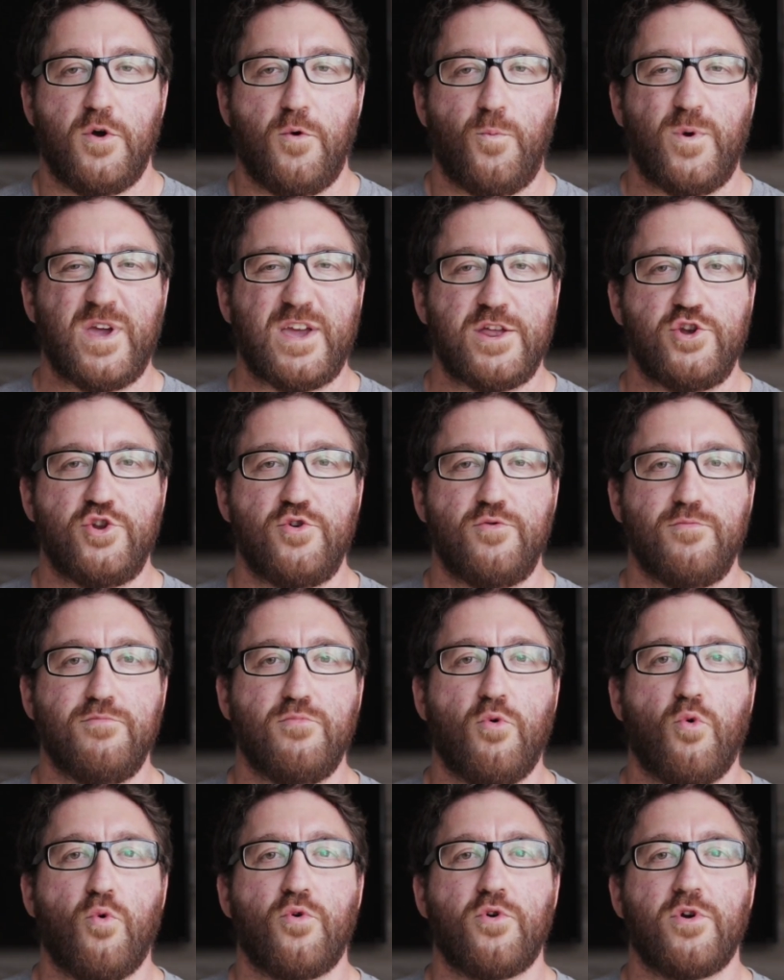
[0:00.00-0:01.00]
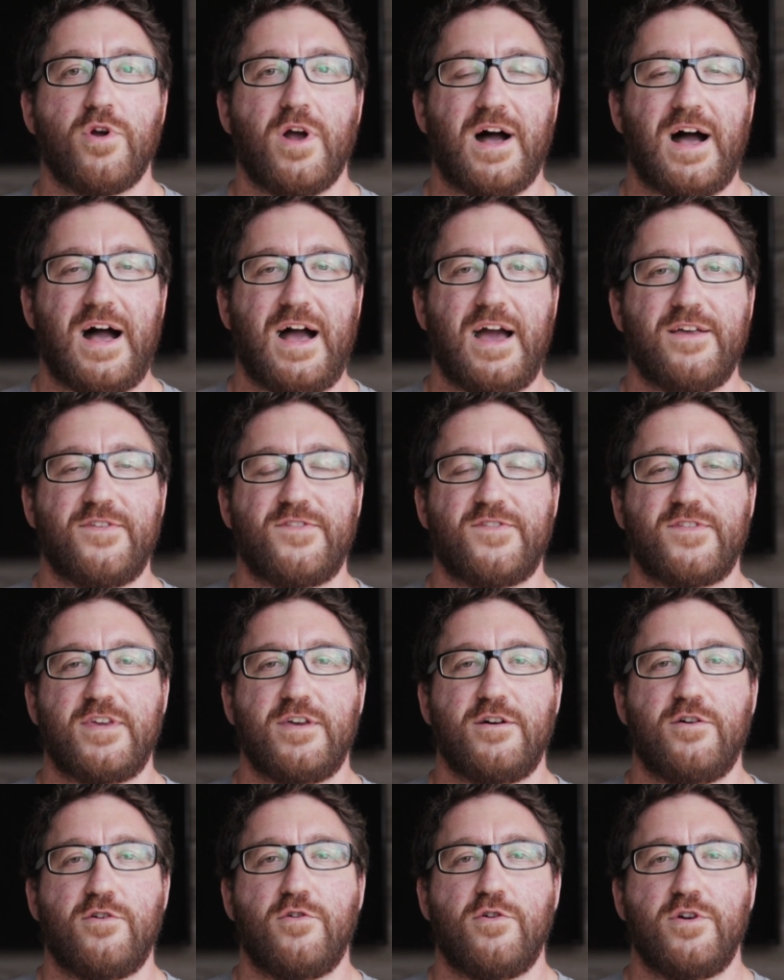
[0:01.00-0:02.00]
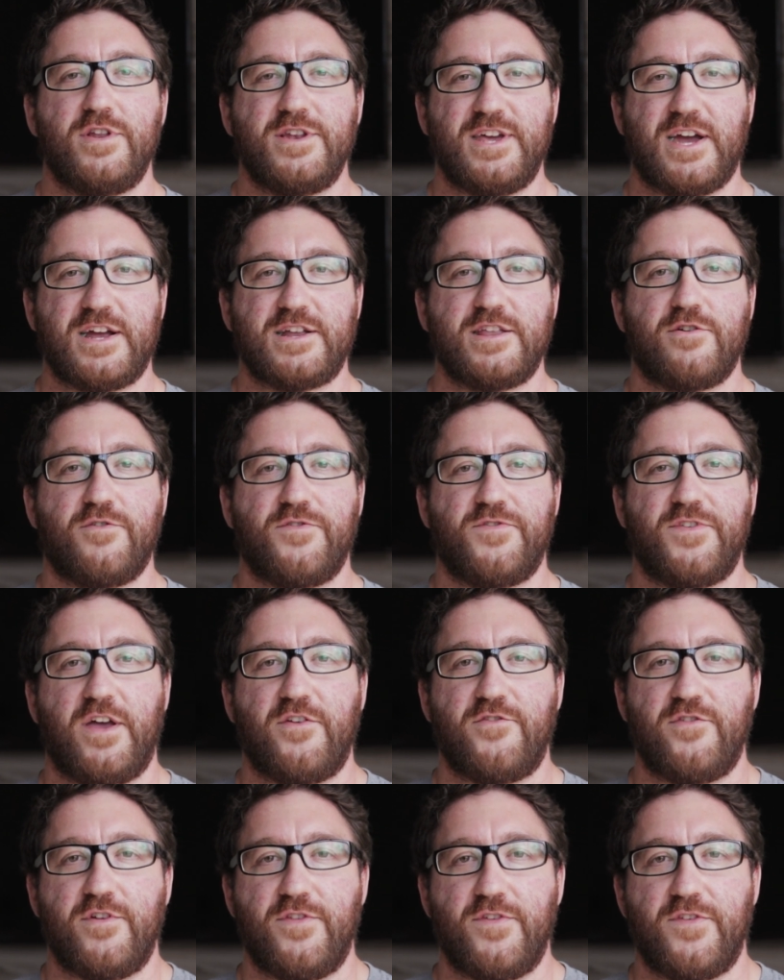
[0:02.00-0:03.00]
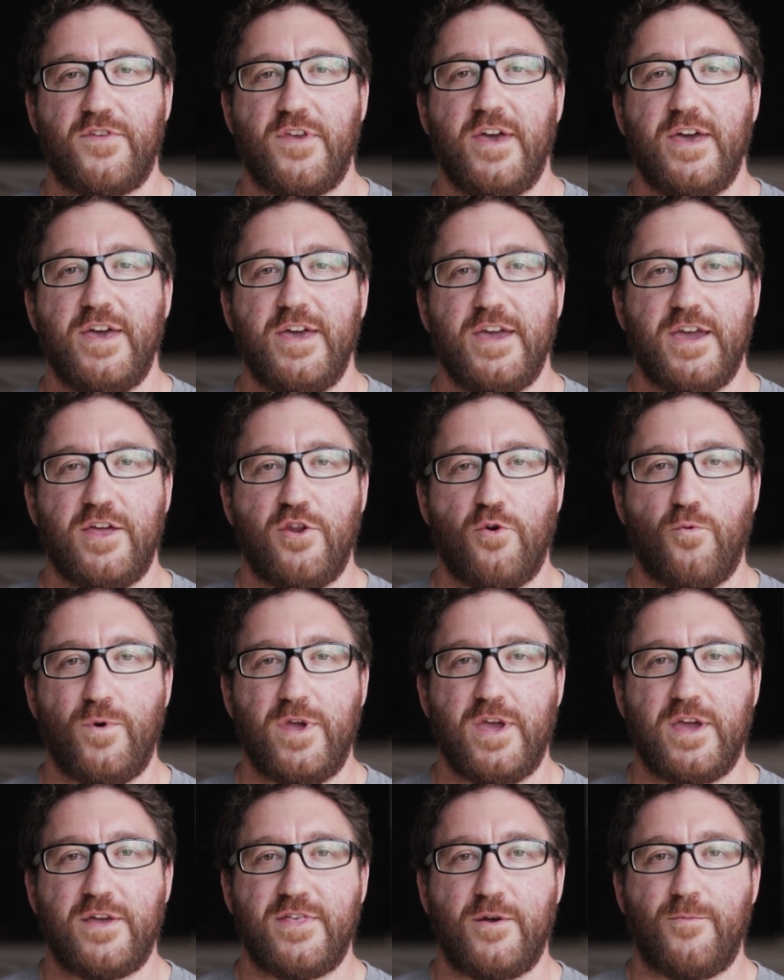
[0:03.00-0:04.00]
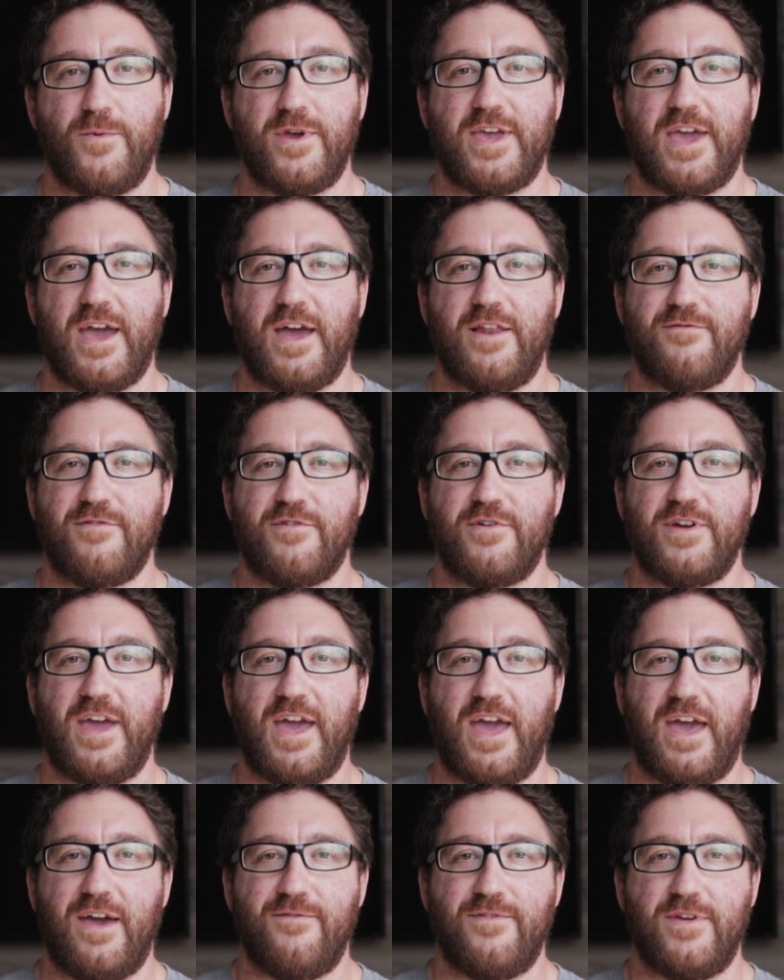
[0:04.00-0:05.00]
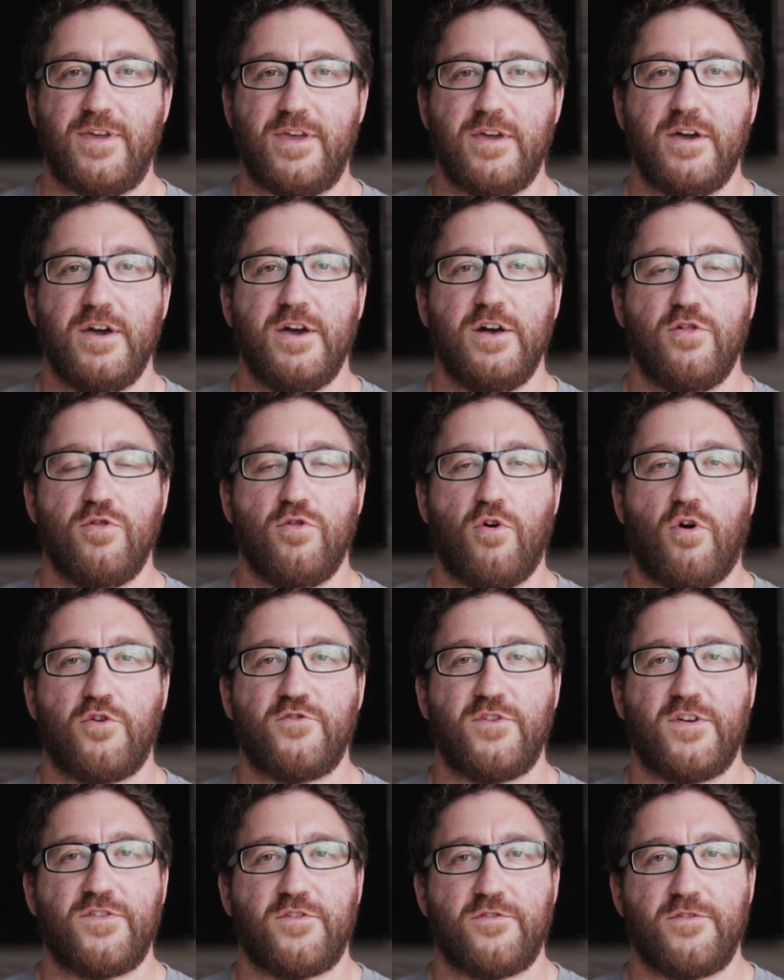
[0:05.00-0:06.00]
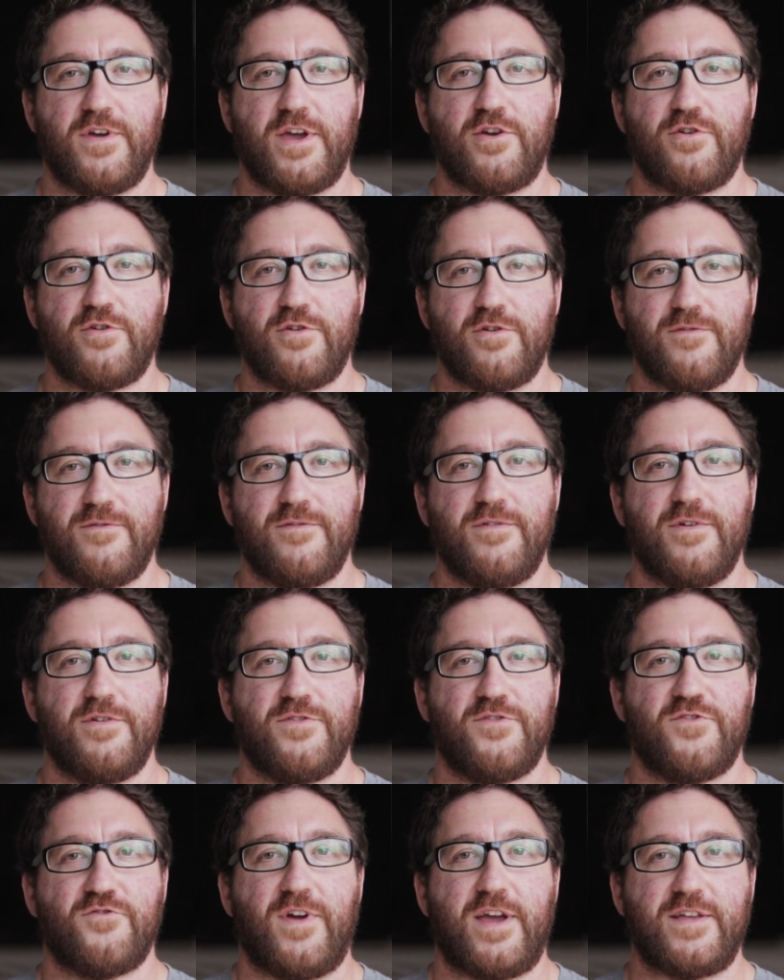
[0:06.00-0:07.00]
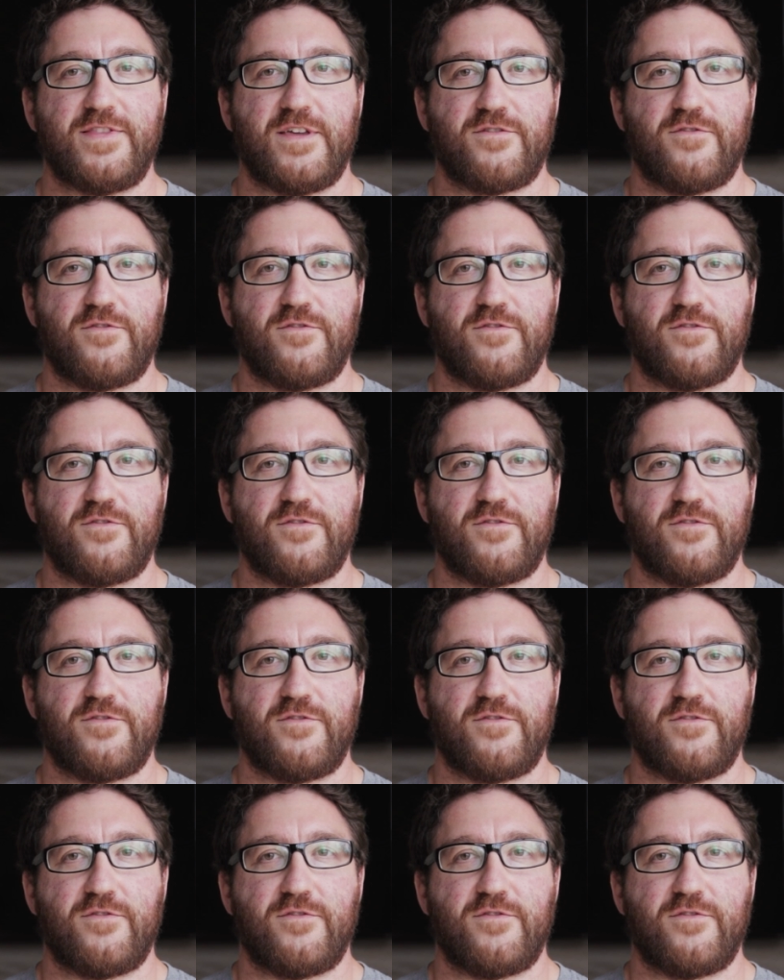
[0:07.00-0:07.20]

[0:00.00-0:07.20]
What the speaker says: We can do more high skill technical sessions in a week than we can very heavy large SRA curve strength